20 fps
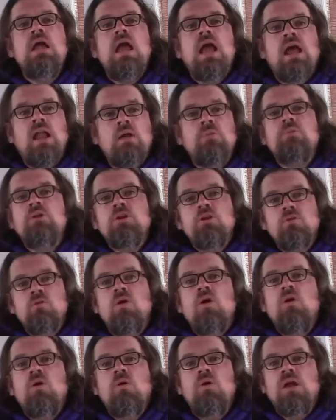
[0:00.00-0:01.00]
and I'm going to
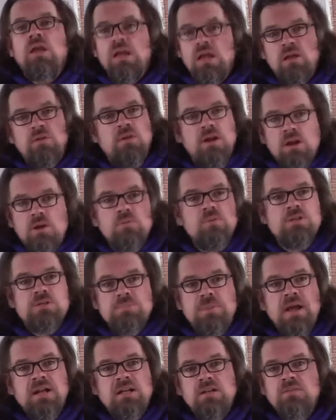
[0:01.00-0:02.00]
grow
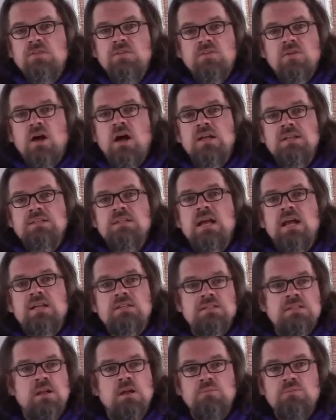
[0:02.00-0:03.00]
irrespective of
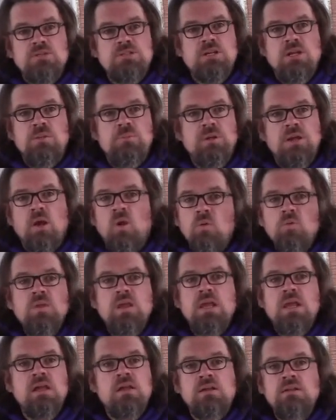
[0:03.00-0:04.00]
context, and I'm just going to be
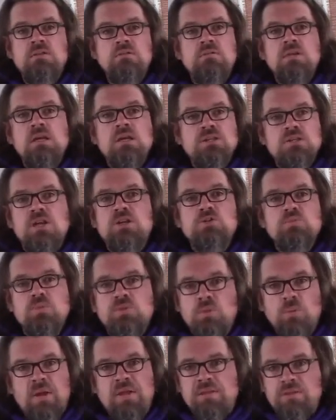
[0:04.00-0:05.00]
only in touch with
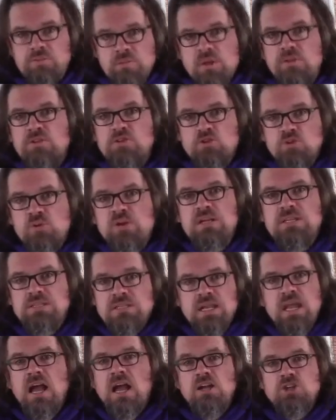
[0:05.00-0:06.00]
the way those other trees
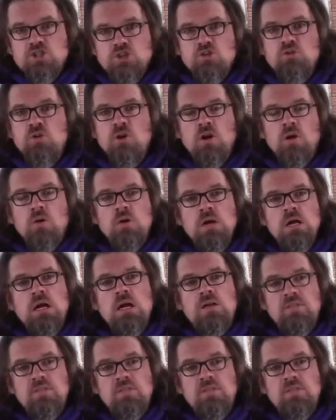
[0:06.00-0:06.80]
say I should grow,